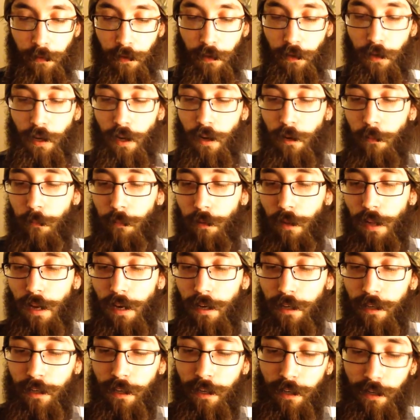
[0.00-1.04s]
You got a
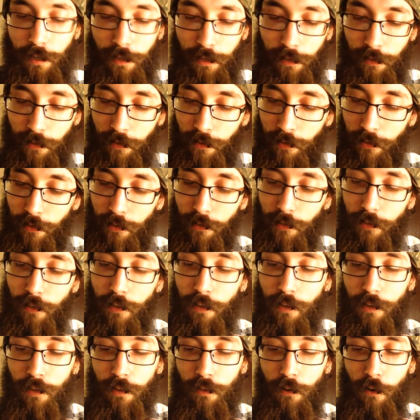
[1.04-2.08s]
black can,
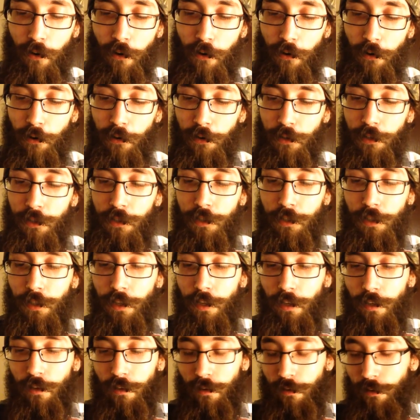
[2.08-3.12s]
orange,
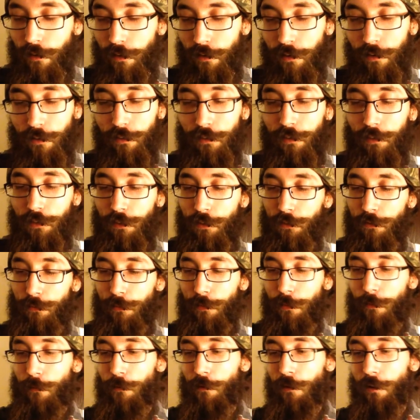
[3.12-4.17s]
or, excuse
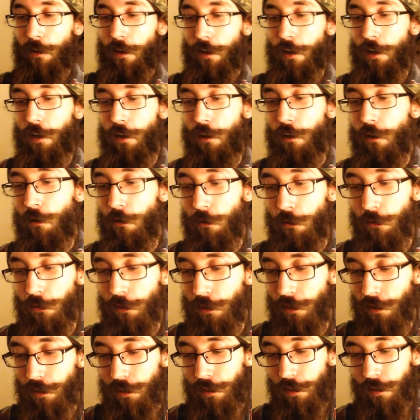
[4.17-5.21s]
me, more like a
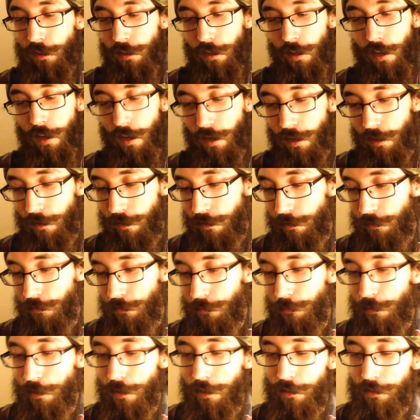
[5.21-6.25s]
gold, I don't
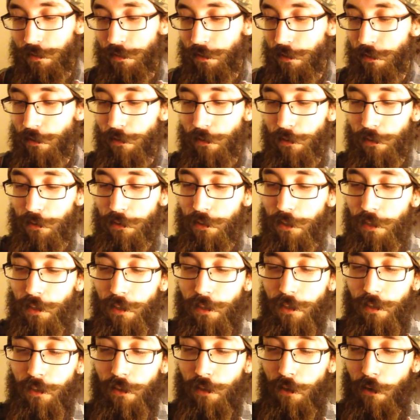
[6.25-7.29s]
know why I said orange,
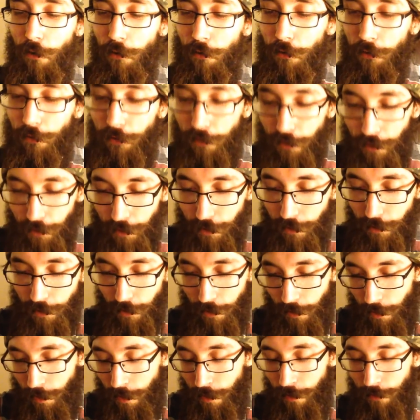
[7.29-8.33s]
gold
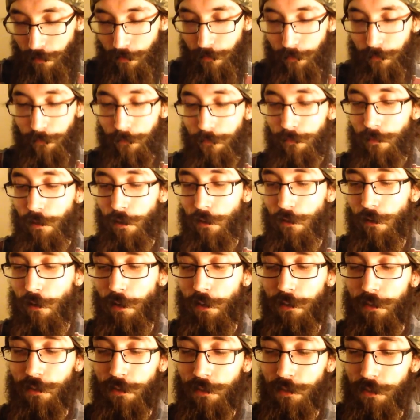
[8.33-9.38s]

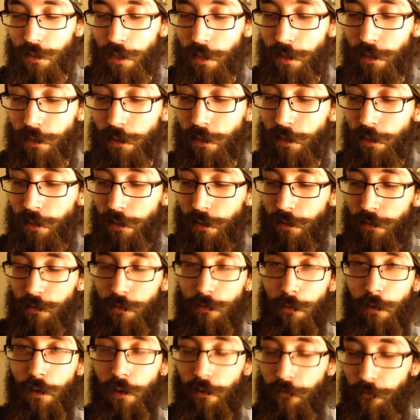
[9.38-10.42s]
across the center,
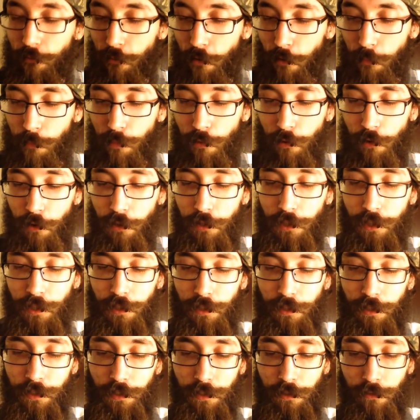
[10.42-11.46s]
24
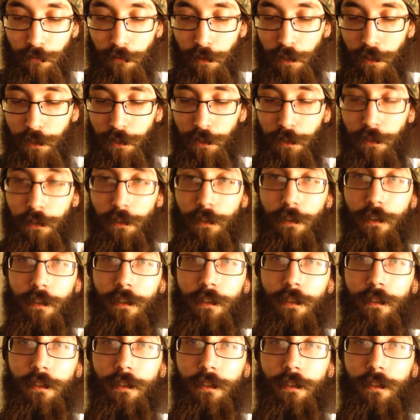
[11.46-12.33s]
portions, original,